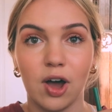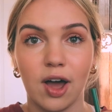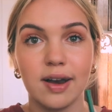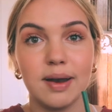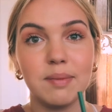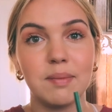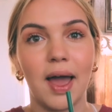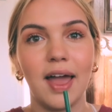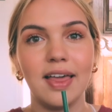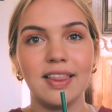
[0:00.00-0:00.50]
on
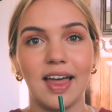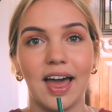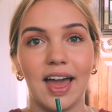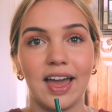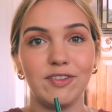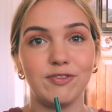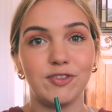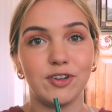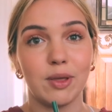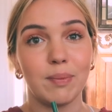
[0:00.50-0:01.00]
in my
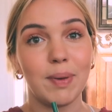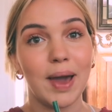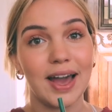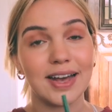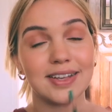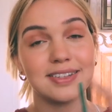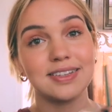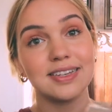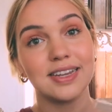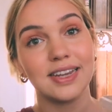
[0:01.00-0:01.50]
life for the
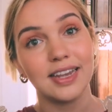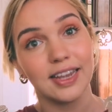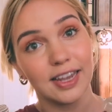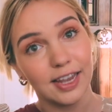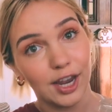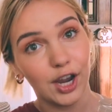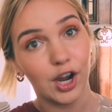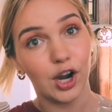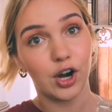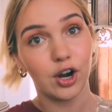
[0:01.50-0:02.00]
past
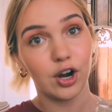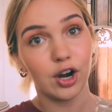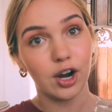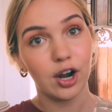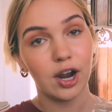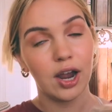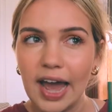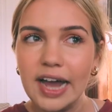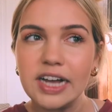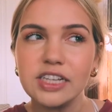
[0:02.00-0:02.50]
year.
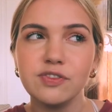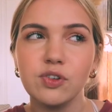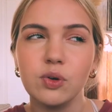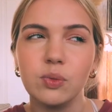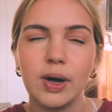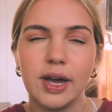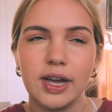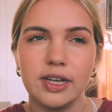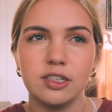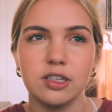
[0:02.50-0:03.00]
As for
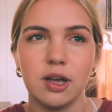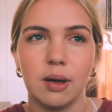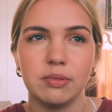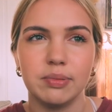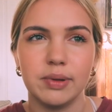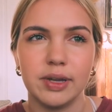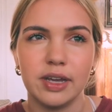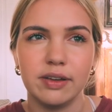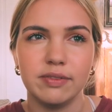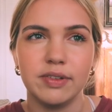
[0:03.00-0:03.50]
why I stopped
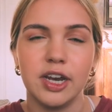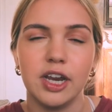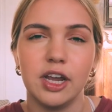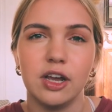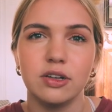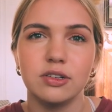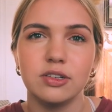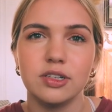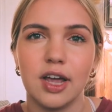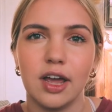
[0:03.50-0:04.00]
making
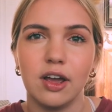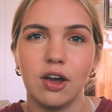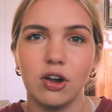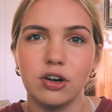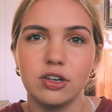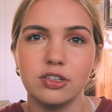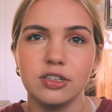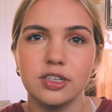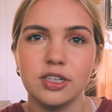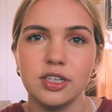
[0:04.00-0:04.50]
videos, I
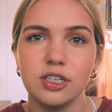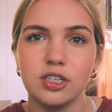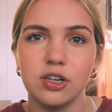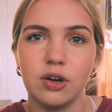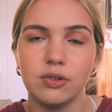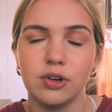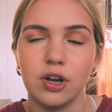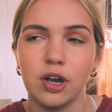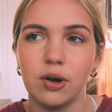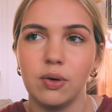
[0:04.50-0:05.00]
honestly
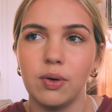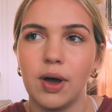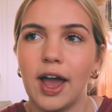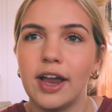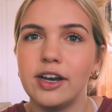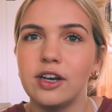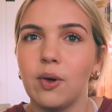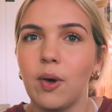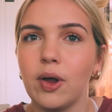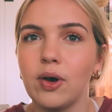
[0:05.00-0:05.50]
don't know.
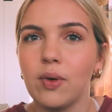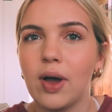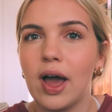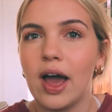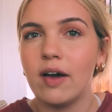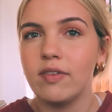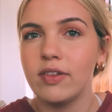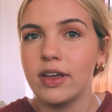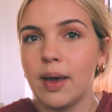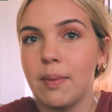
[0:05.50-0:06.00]
I know I don't
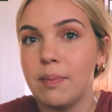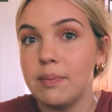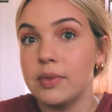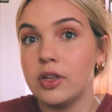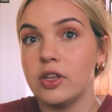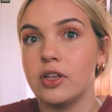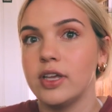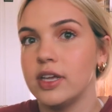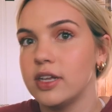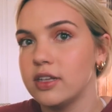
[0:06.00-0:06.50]
have like a
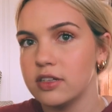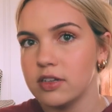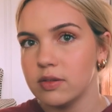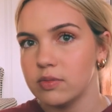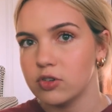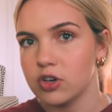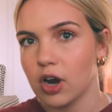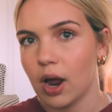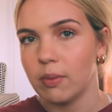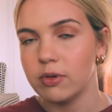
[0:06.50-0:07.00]
million
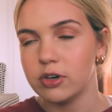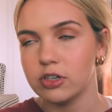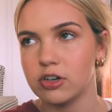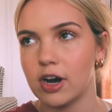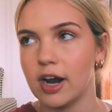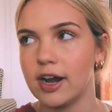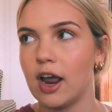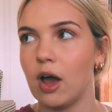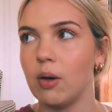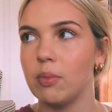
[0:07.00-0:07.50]
subscribers
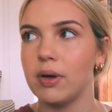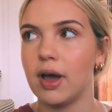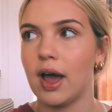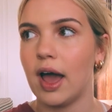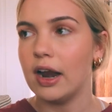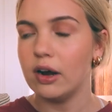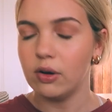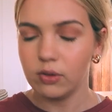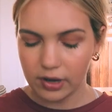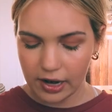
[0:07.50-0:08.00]
right now, but
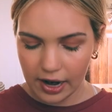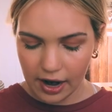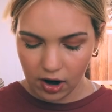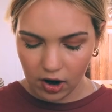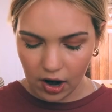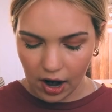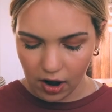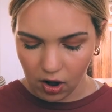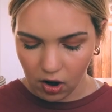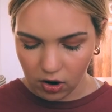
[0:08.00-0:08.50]
I don't
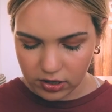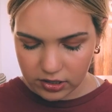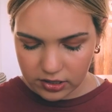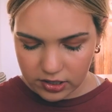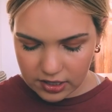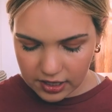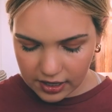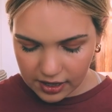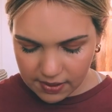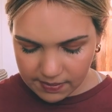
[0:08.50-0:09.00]
care. I
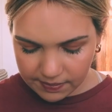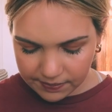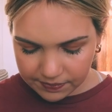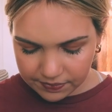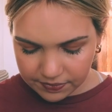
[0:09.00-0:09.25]
honestly